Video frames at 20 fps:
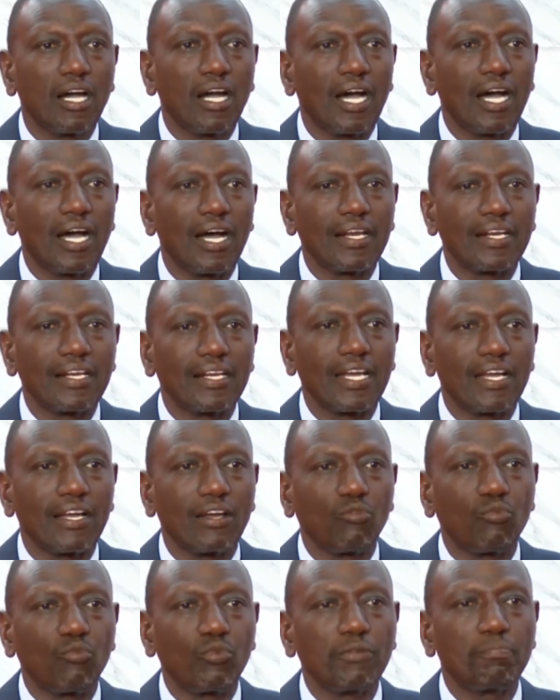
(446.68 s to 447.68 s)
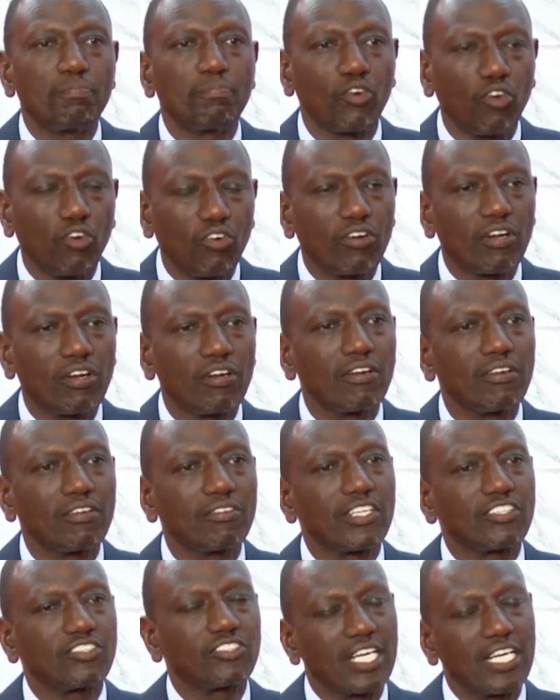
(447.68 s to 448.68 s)
And we broke
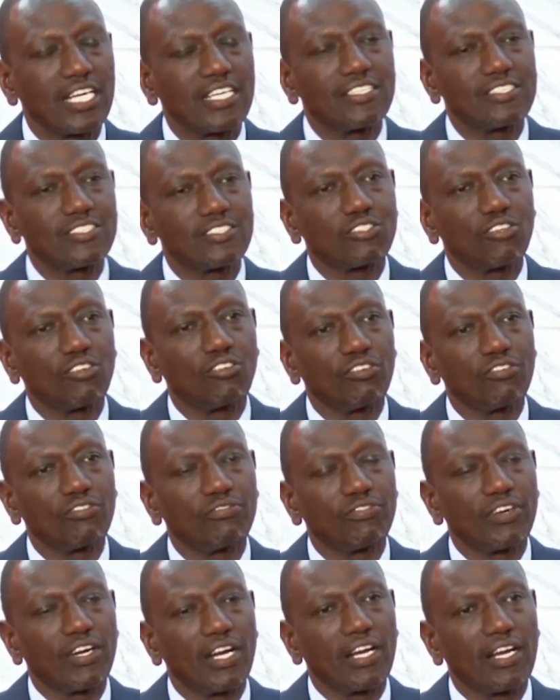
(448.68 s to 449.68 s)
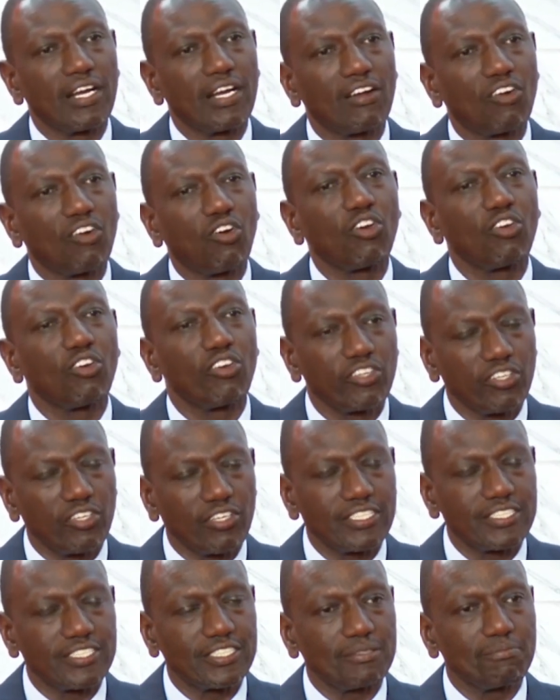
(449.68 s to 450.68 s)
the chains of
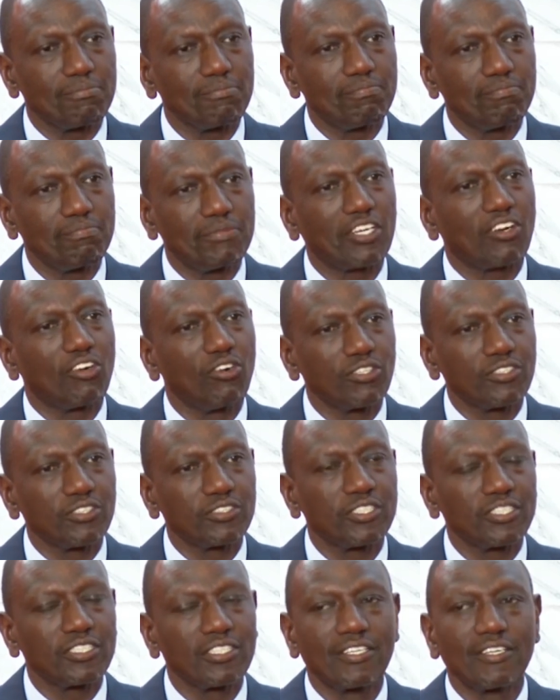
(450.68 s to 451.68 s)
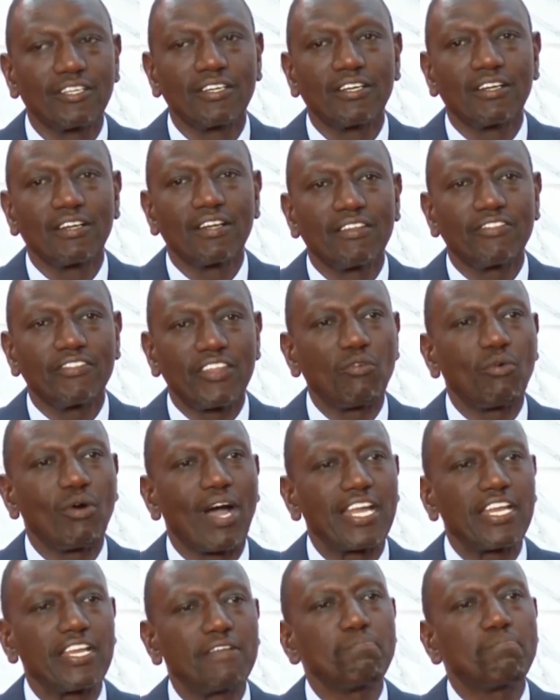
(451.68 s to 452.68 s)
colonialism because they were
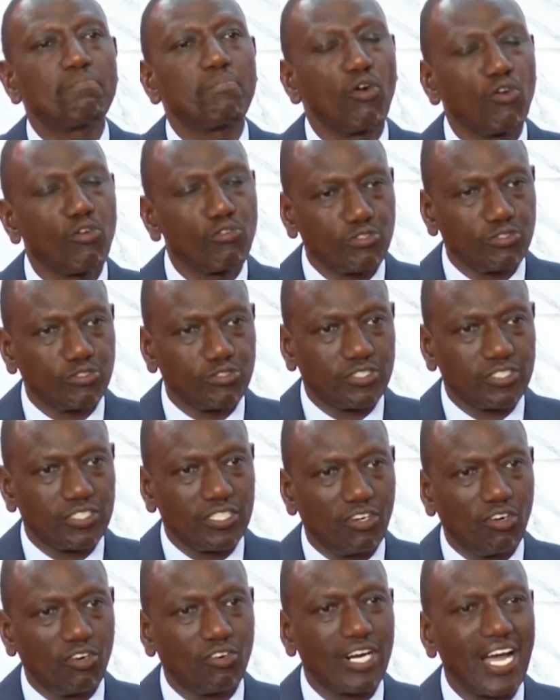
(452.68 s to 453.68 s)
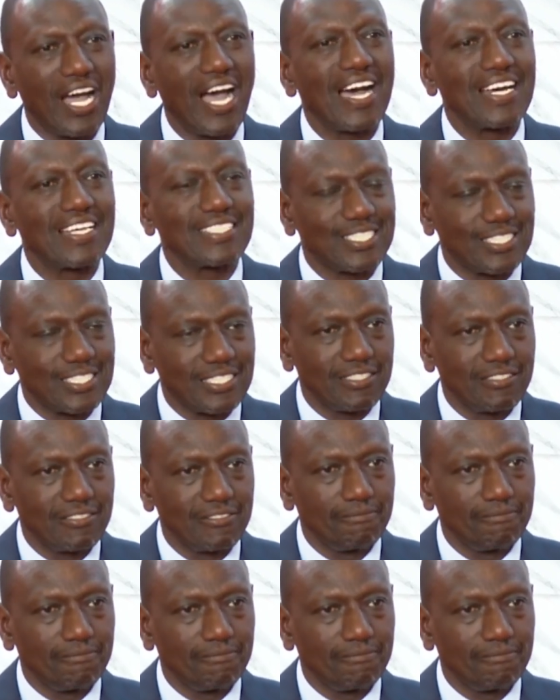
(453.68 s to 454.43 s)
imposed on us